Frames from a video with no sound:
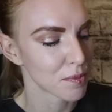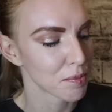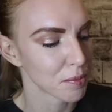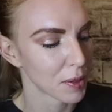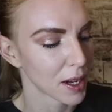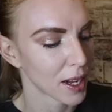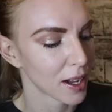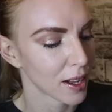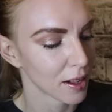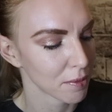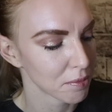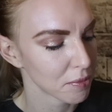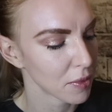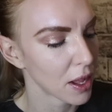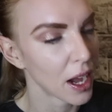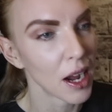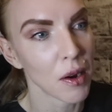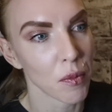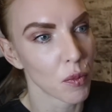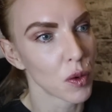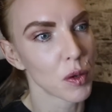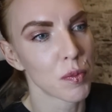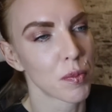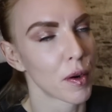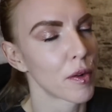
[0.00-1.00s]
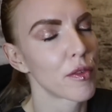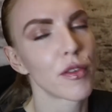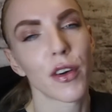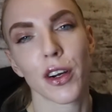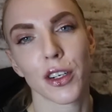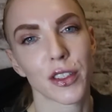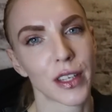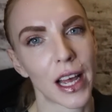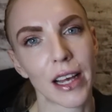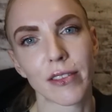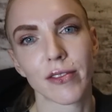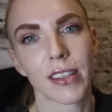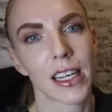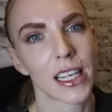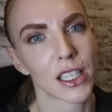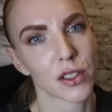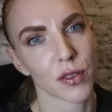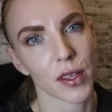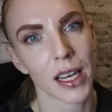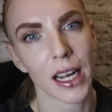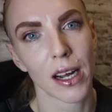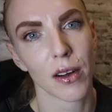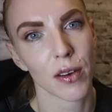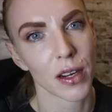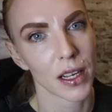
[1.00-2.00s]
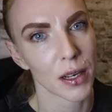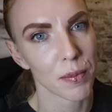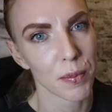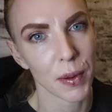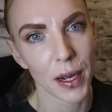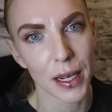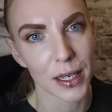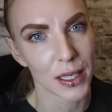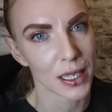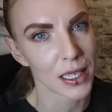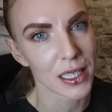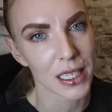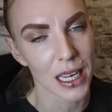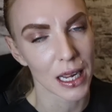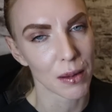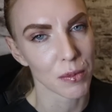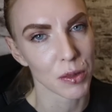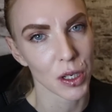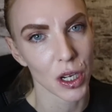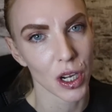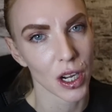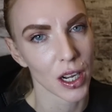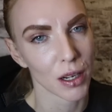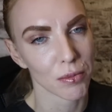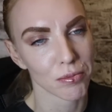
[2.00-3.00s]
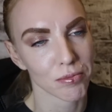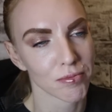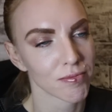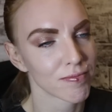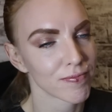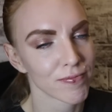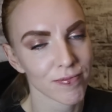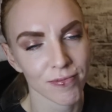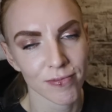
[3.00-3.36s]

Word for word: But I would prefer to have legs without it. But at the same time.